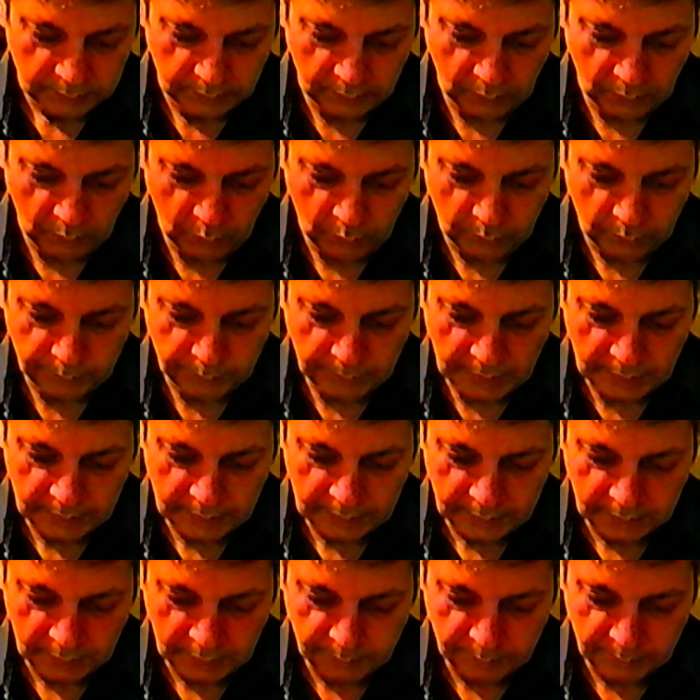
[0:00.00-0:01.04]
the whole
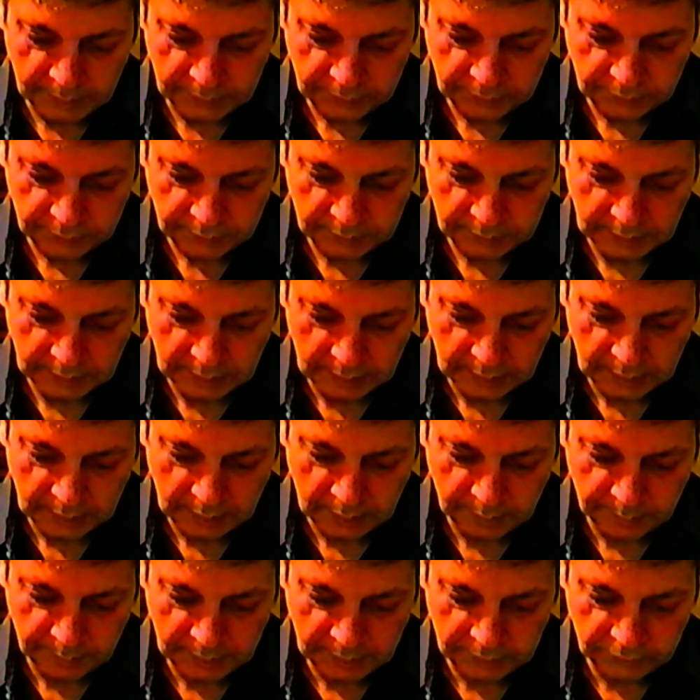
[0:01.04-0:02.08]
body images
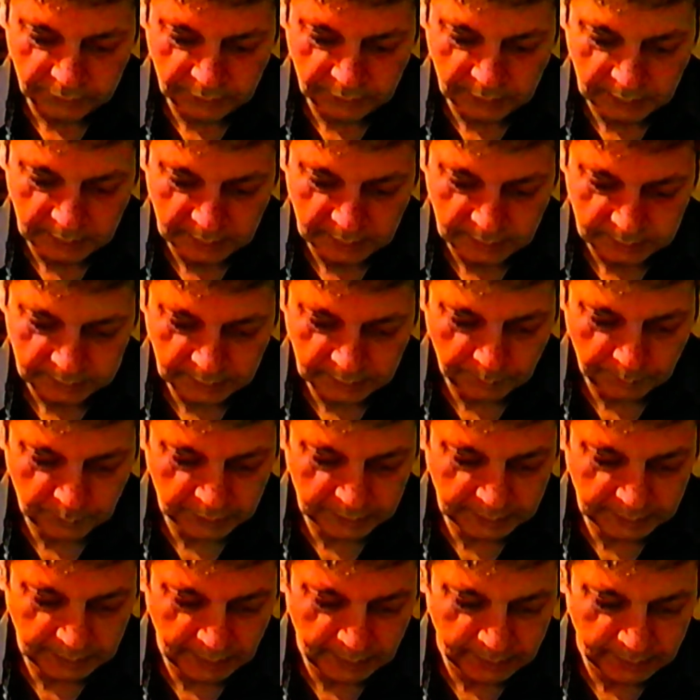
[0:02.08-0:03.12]
imaged
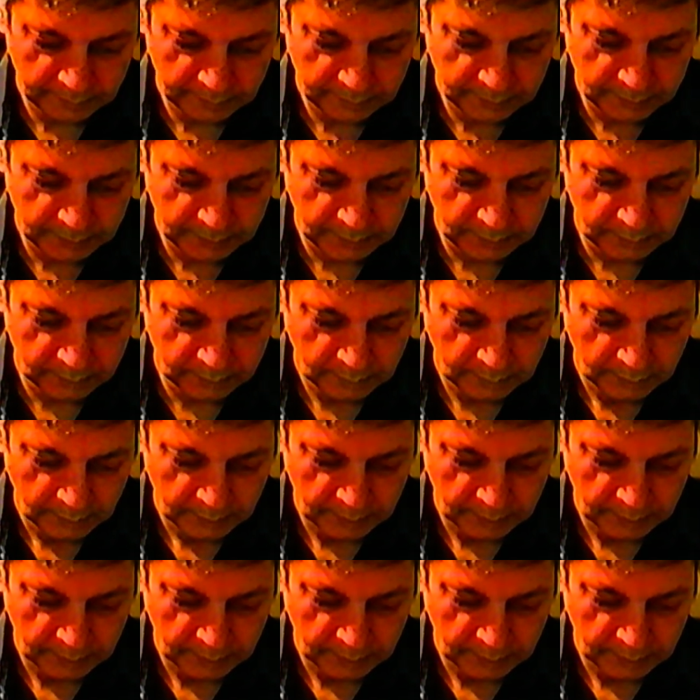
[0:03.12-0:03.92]
simultaneously